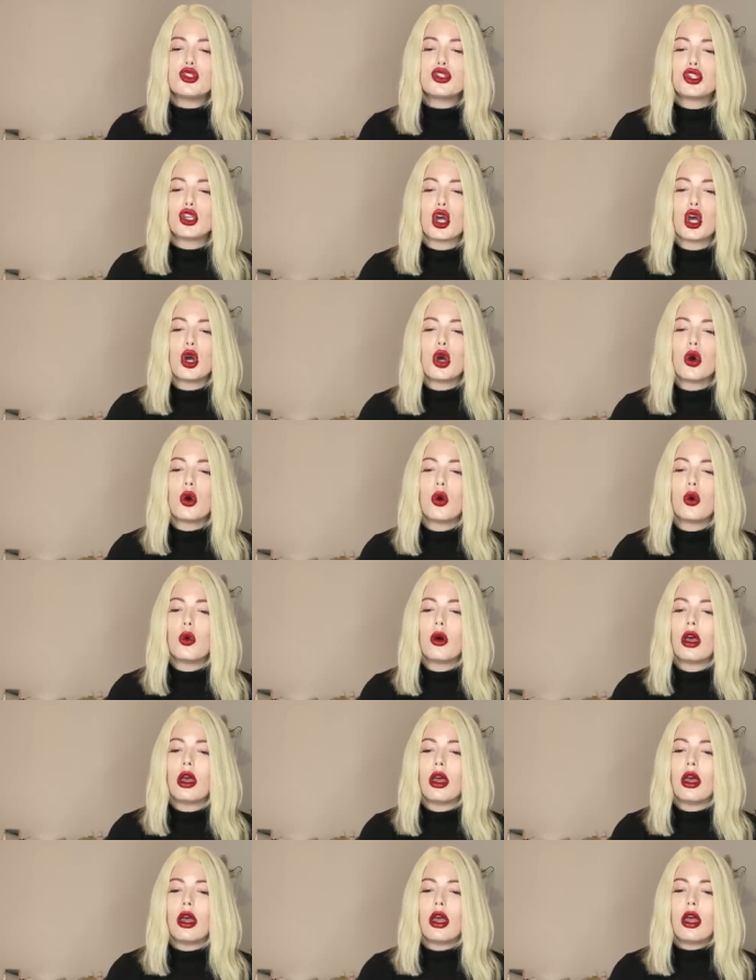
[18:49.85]
So,
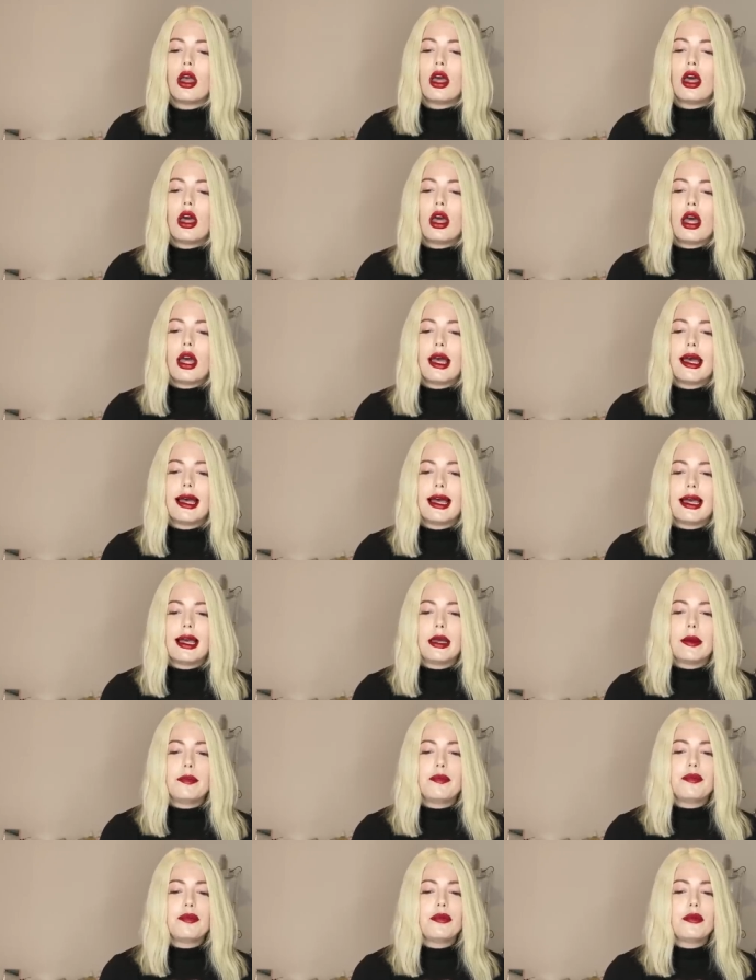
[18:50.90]

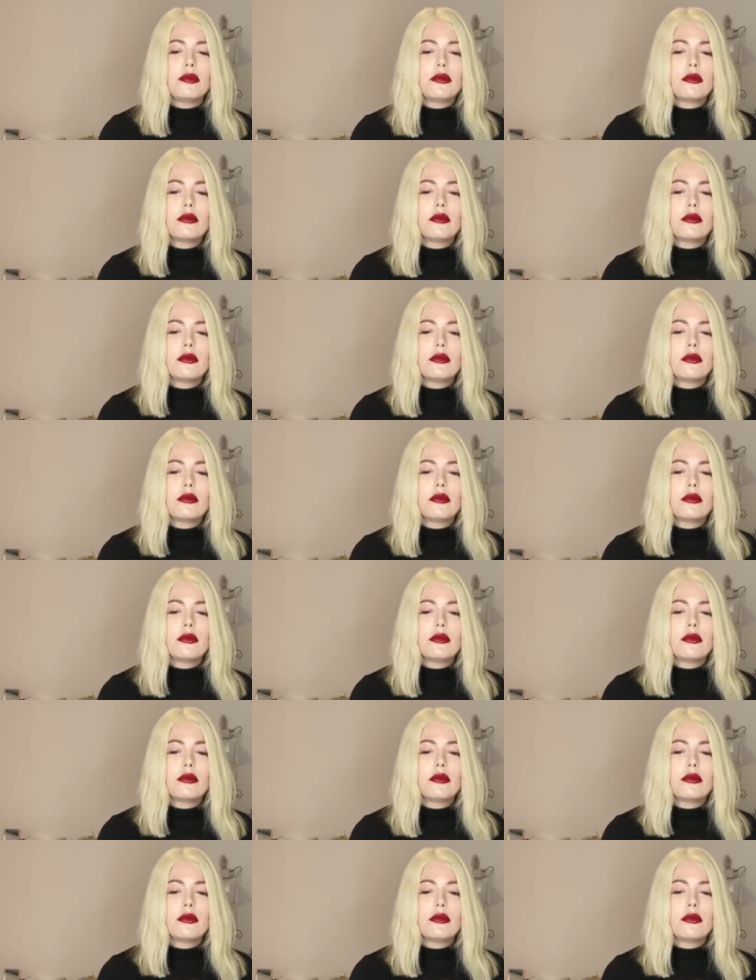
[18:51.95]
um,